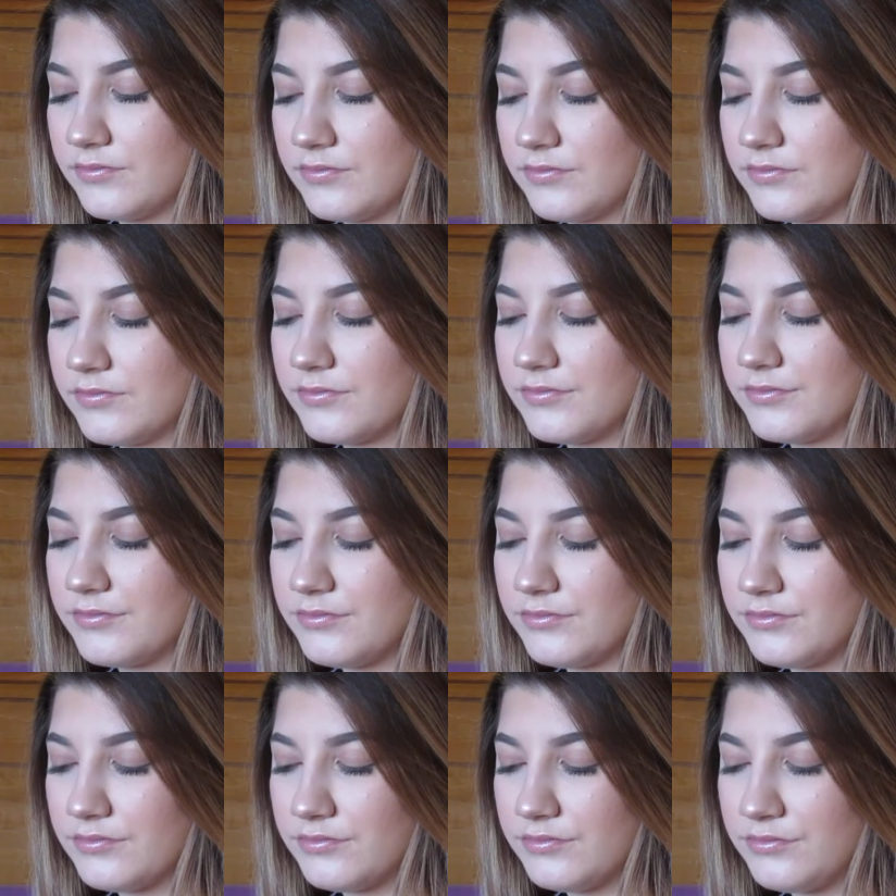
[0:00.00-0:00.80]

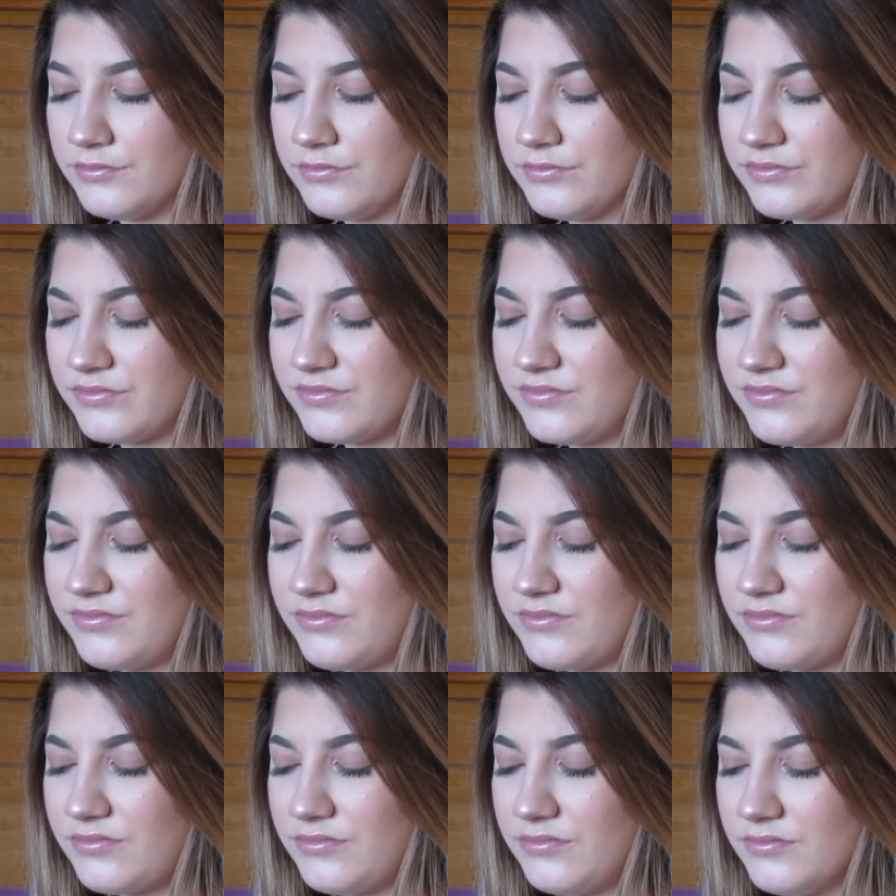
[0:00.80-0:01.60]

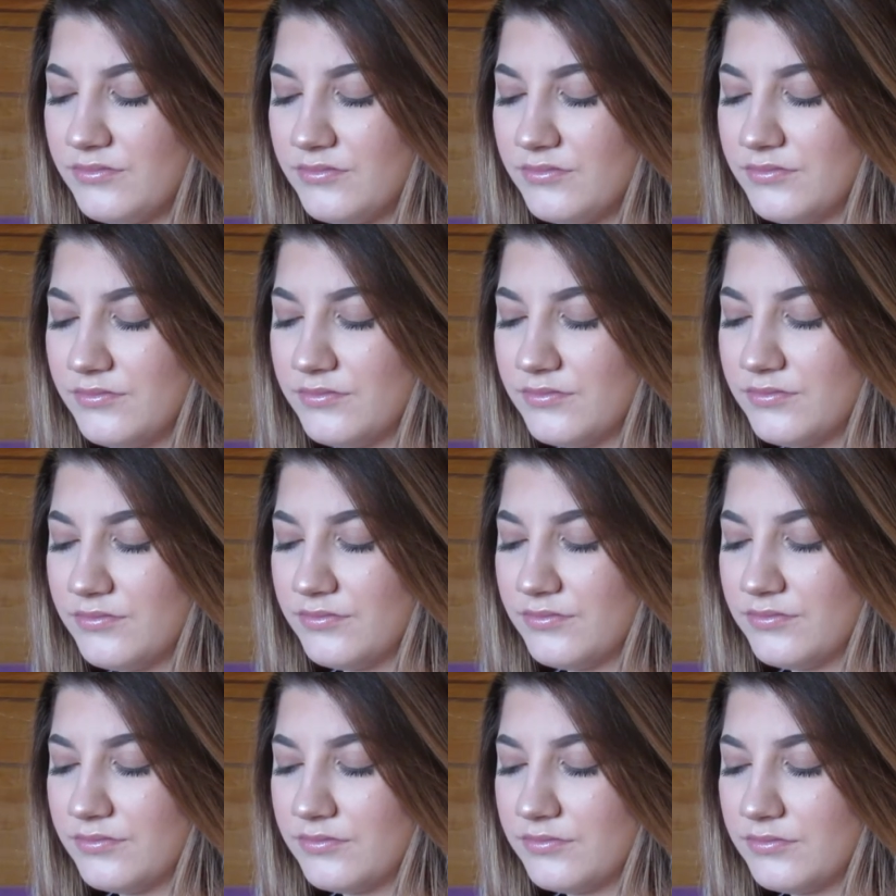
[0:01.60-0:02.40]

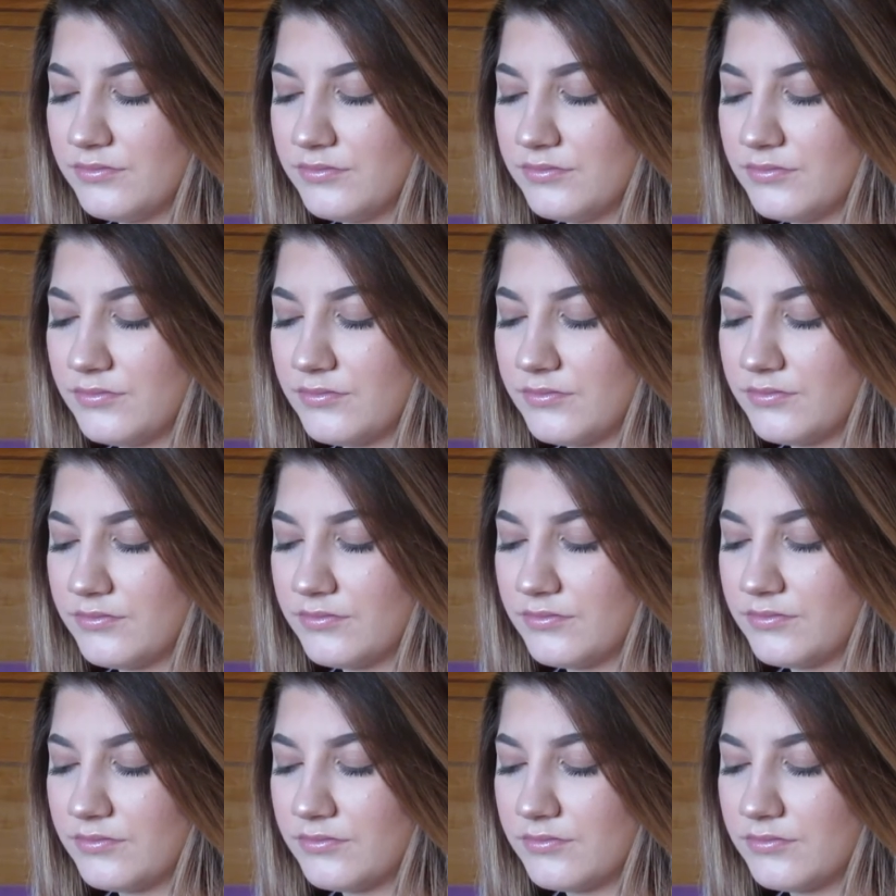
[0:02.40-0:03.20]

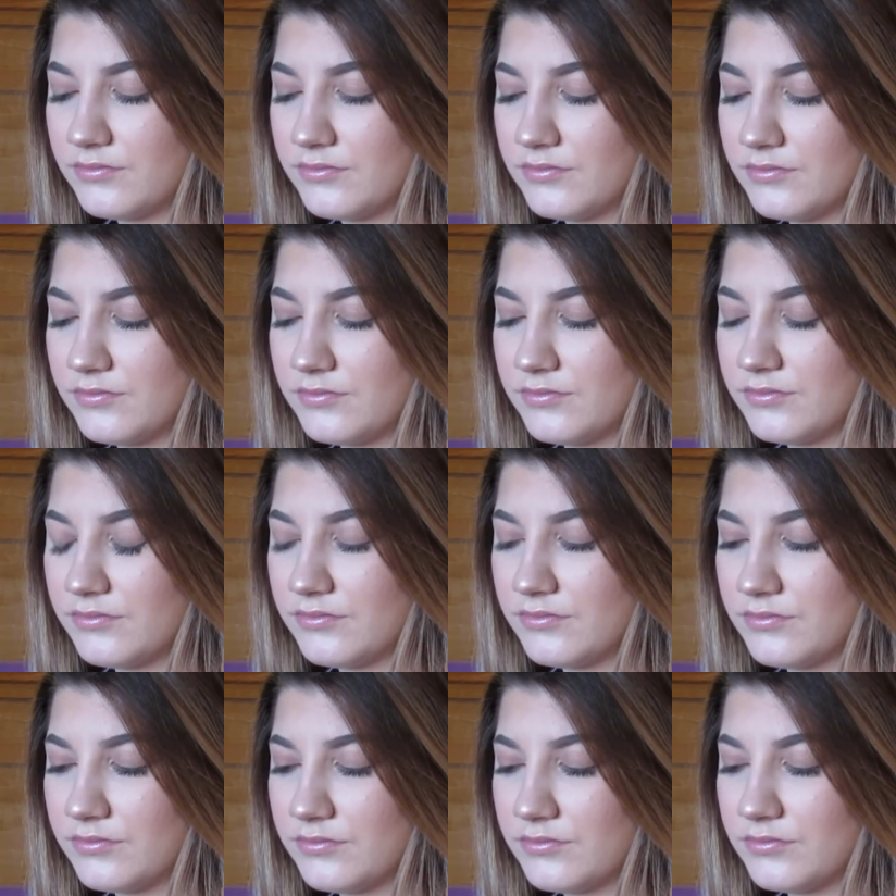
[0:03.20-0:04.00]

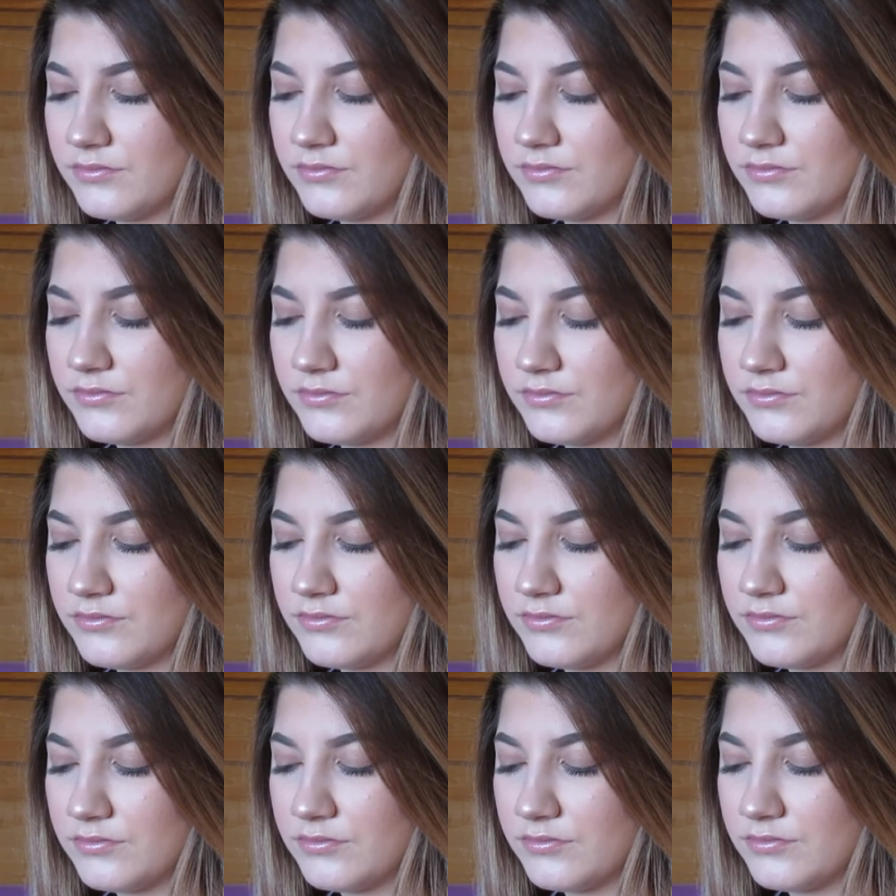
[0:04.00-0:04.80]

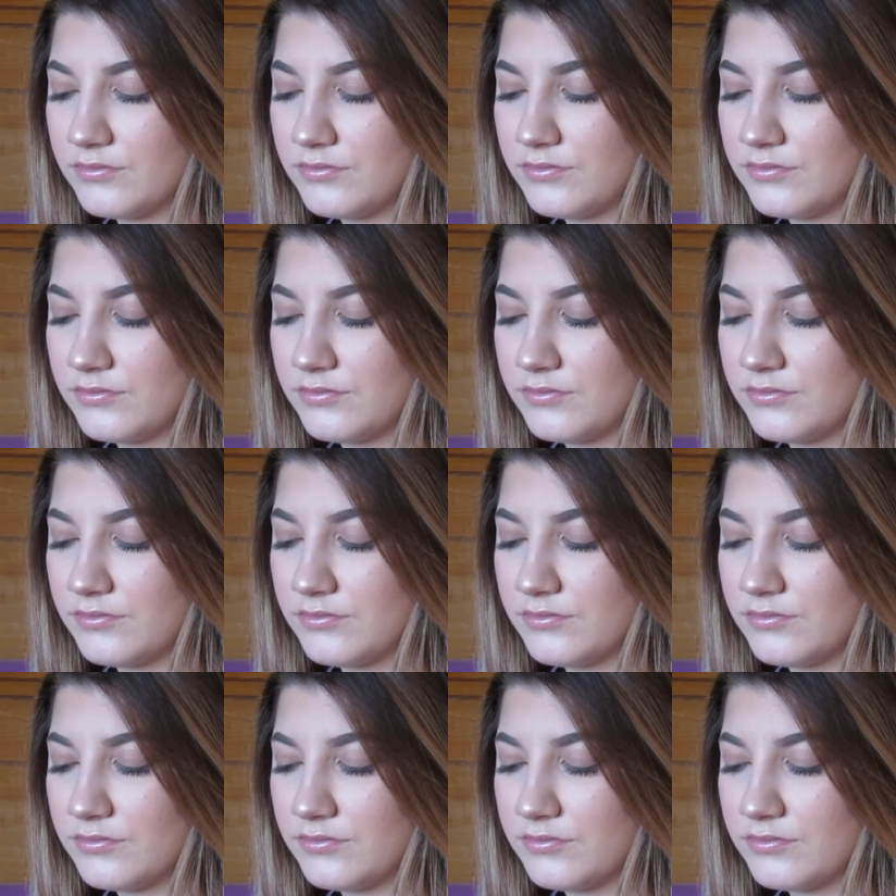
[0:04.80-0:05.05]
(silent)